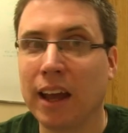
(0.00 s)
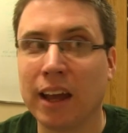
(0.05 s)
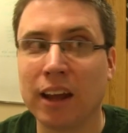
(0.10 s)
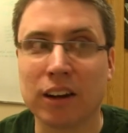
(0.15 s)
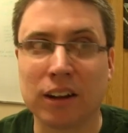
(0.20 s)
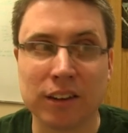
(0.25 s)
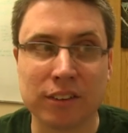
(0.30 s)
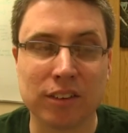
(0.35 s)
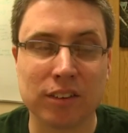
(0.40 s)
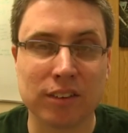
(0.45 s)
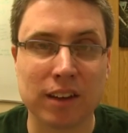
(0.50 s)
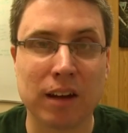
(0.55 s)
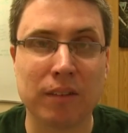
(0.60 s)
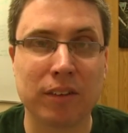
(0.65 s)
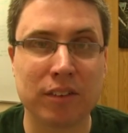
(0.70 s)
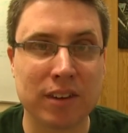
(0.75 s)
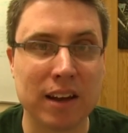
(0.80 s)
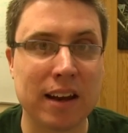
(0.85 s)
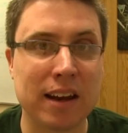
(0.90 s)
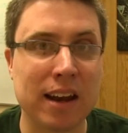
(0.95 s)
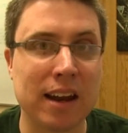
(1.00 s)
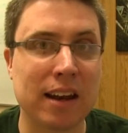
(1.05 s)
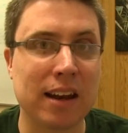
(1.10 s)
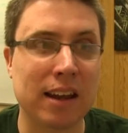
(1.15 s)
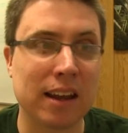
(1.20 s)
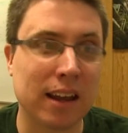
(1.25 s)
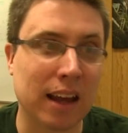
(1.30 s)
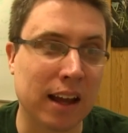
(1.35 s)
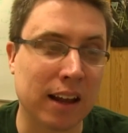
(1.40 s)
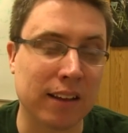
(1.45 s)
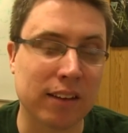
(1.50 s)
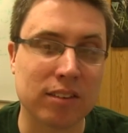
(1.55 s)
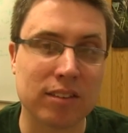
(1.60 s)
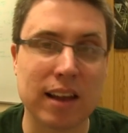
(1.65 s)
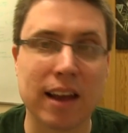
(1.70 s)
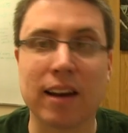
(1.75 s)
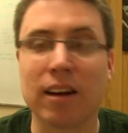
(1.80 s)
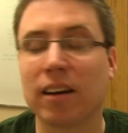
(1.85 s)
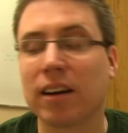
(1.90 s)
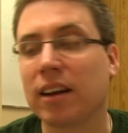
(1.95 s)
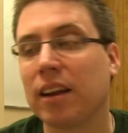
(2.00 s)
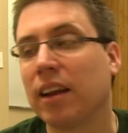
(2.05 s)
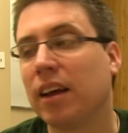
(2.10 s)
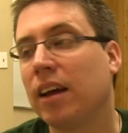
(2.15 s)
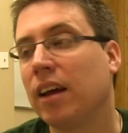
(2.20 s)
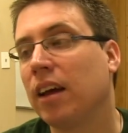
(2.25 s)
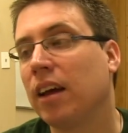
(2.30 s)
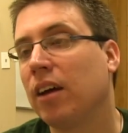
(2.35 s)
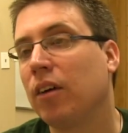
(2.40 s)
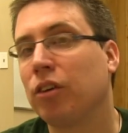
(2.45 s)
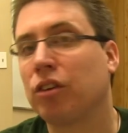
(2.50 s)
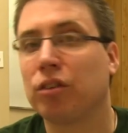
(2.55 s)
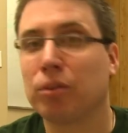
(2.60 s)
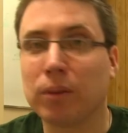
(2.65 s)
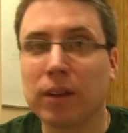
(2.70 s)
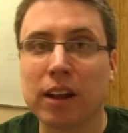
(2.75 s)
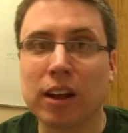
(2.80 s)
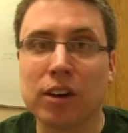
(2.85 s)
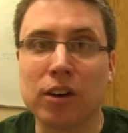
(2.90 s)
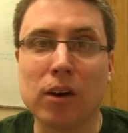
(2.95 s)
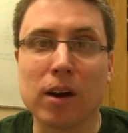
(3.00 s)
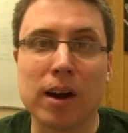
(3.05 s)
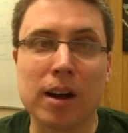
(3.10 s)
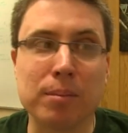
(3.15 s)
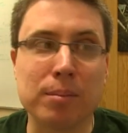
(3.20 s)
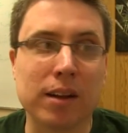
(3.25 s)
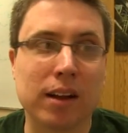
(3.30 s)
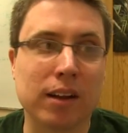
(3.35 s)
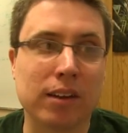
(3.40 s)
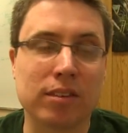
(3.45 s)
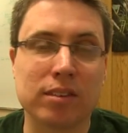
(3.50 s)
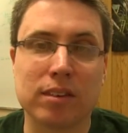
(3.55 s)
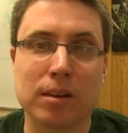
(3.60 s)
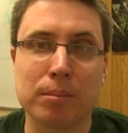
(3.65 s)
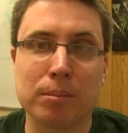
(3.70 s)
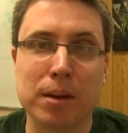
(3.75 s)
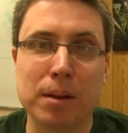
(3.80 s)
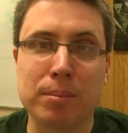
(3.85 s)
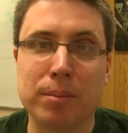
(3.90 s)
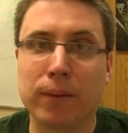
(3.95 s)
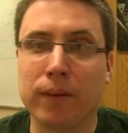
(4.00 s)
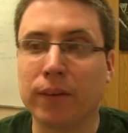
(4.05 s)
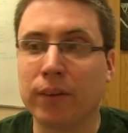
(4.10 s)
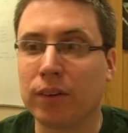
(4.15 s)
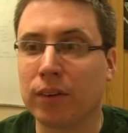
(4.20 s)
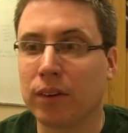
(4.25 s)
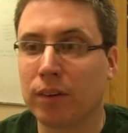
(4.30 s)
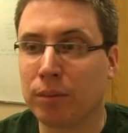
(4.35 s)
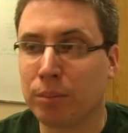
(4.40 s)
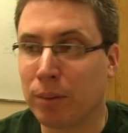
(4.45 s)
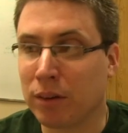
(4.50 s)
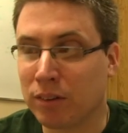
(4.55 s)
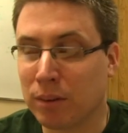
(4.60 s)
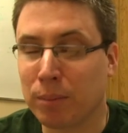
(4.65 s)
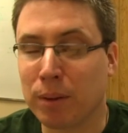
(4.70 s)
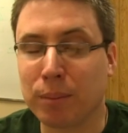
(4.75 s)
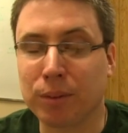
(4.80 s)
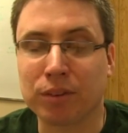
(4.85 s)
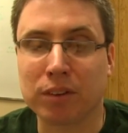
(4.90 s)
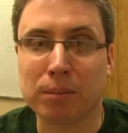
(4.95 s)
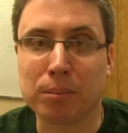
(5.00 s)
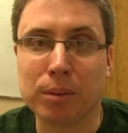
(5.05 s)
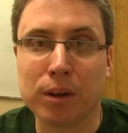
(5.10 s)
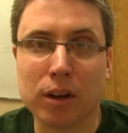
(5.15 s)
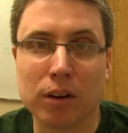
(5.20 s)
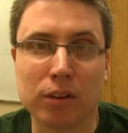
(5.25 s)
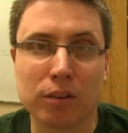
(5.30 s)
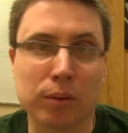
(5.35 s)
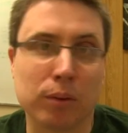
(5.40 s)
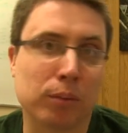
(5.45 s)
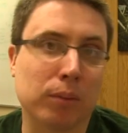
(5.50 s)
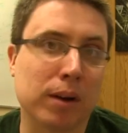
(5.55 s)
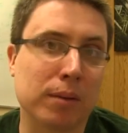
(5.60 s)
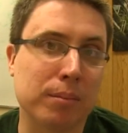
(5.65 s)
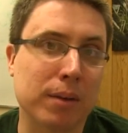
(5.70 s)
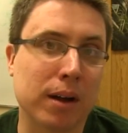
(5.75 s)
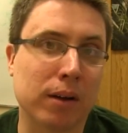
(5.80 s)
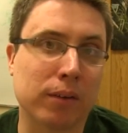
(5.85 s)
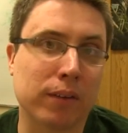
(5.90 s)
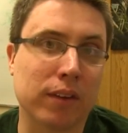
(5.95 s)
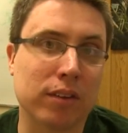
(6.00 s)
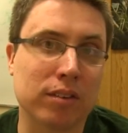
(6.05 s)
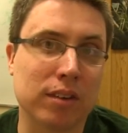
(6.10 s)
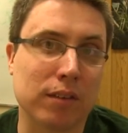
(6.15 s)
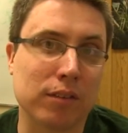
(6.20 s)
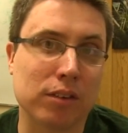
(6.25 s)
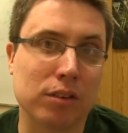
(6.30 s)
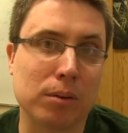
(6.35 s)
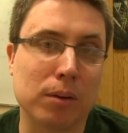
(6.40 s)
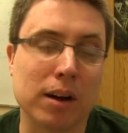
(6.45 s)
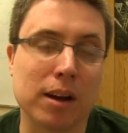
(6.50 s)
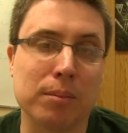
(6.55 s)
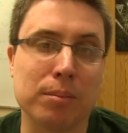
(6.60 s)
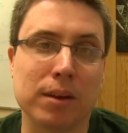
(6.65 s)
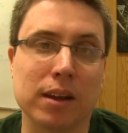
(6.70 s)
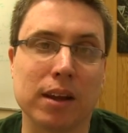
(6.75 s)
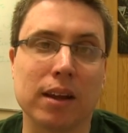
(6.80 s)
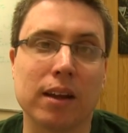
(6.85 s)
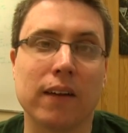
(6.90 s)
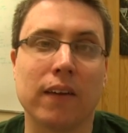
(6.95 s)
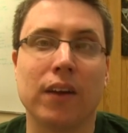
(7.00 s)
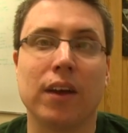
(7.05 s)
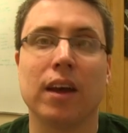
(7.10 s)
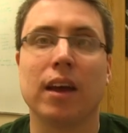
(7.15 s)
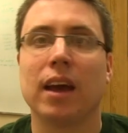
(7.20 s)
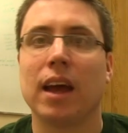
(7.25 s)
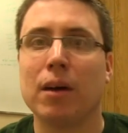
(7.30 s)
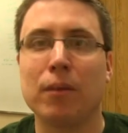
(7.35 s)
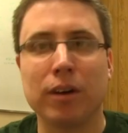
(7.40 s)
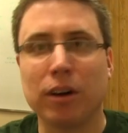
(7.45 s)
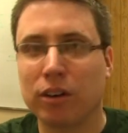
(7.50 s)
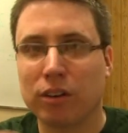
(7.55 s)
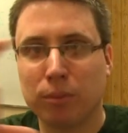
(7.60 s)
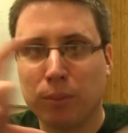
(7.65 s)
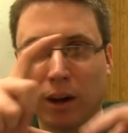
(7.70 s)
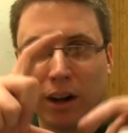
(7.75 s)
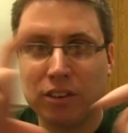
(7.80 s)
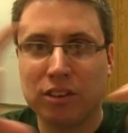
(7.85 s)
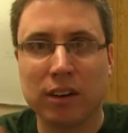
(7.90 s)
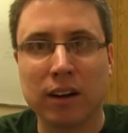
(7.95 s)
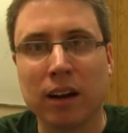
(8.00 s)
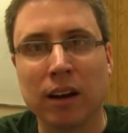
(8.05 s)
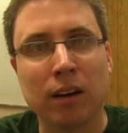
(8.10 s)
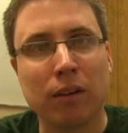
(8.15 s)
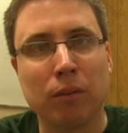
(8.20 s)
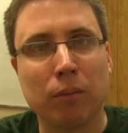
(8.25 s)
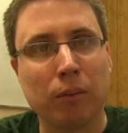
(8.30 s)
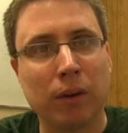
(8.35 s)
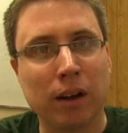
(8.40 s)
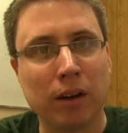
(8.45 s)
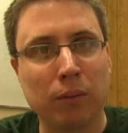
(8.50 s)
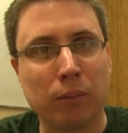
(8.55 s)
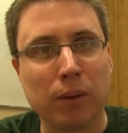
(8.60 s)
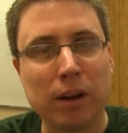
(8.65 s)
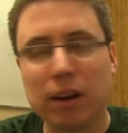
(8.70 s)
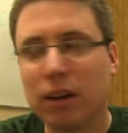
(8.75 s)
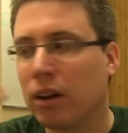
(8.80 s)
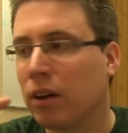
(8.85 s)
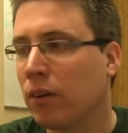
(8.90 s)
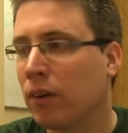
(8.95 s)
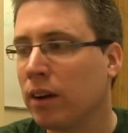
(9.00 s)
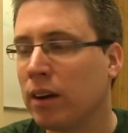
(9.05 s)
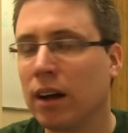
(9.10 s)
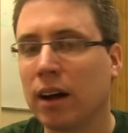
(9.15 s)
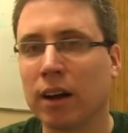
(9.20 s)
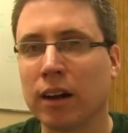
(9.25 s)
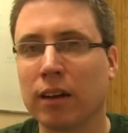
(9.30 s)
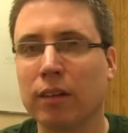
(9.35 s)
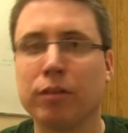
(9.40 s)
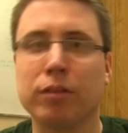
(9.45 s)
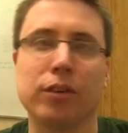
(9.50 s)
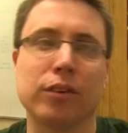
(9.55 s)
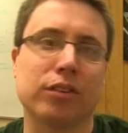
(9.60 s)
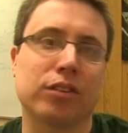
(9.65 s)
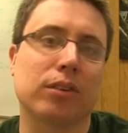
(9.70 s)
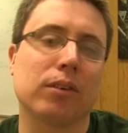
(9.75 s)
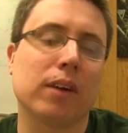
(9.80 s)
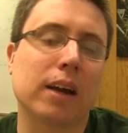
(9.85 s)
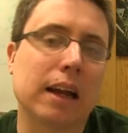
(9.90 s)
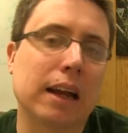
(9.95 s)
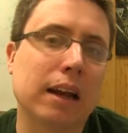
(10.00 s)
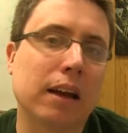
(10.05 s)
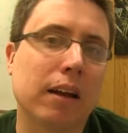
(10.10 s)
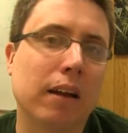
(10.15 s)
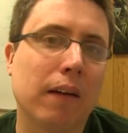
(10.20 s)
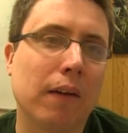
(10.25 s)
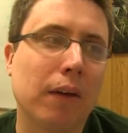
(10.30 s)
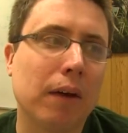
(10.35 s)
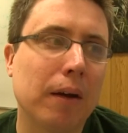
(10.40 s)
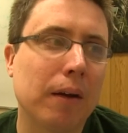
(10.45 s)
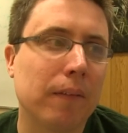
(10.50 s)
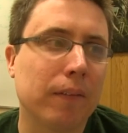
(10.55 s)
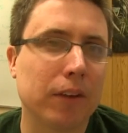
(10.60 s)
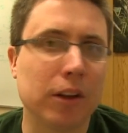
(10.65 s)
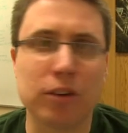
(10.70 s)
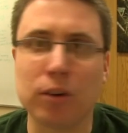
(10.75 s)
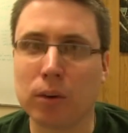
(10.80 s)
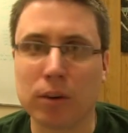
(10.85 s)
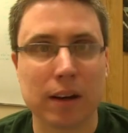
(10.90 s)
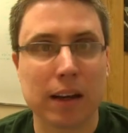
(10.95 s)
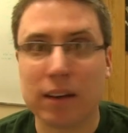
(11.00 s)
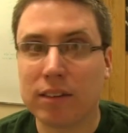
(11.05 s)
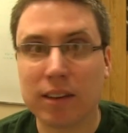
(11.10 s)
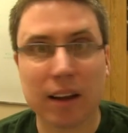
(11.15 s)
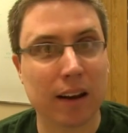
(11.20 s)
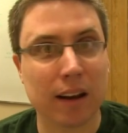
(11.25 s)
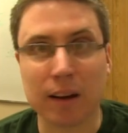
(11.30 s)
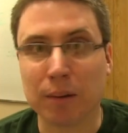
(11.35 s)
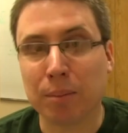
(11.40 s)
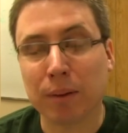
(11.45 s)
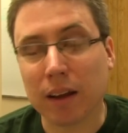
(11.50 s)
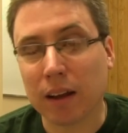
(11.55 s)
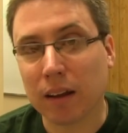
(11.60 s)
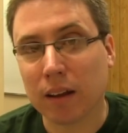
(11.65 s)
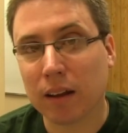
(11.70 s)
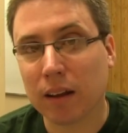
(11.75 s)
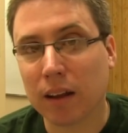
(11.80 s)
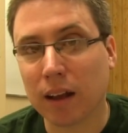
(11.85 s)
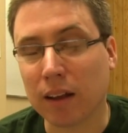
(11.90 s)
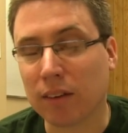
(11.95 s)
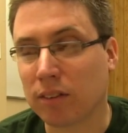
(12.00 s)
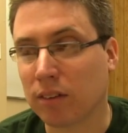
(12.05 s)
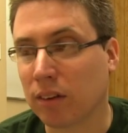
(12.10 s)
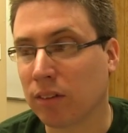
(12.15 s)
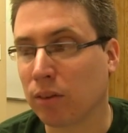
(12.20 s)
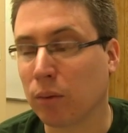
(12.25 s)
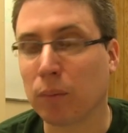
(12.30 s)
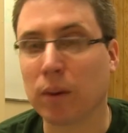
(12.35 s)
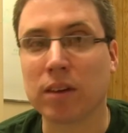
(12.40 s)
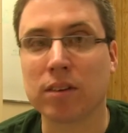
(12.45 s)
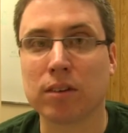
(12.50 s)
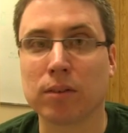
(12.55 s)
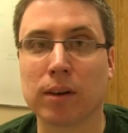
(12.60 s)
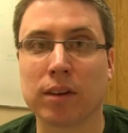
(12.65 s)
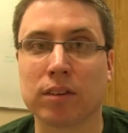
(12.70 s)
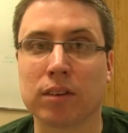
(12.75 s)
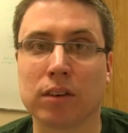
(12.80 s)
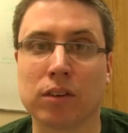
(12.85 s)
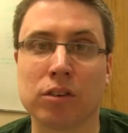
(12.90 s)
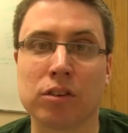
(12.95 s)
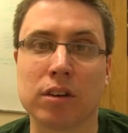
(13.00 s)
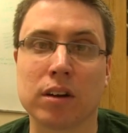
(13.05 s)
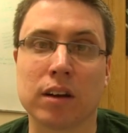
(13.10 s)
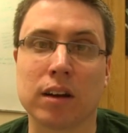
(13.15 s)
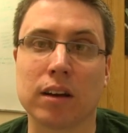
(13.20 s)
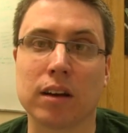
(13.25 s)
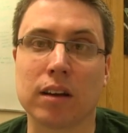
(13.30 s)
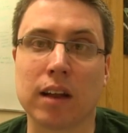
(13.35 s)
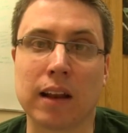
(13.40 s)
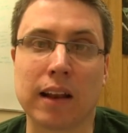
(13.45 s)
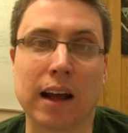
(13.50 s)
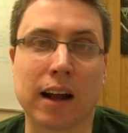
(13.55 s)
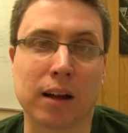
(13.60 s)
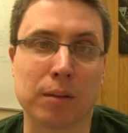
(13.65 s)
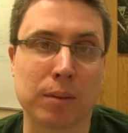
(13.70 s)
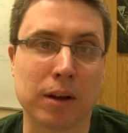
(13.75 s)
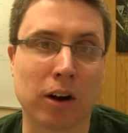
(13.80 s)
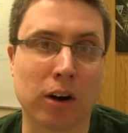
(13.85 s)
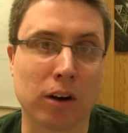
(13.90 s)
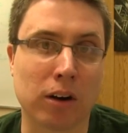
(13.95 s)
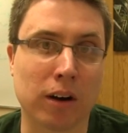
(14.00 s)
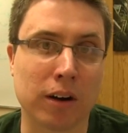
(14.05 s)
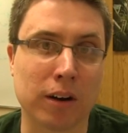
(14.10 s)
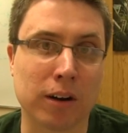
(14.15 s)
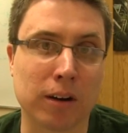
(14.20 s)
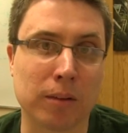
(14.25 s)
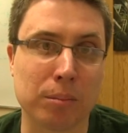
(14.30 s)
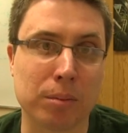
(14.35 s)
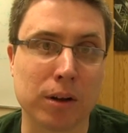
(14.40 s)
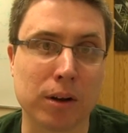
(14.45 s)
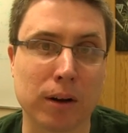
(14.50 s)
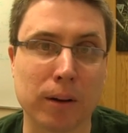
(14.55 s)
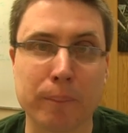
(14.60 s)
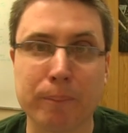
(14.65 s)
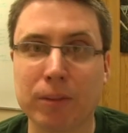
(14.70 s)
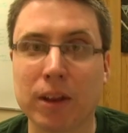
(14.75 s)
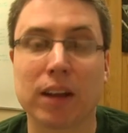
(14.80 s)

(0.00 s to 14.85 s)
It'll just have the 1080 and the standard, which is really annoying because some people's computers will run better with a 720p, and when you're just watching it in a window and not on the full screen, you don't need 1080p. It's a wasted resolution, and that could be harder on your computer.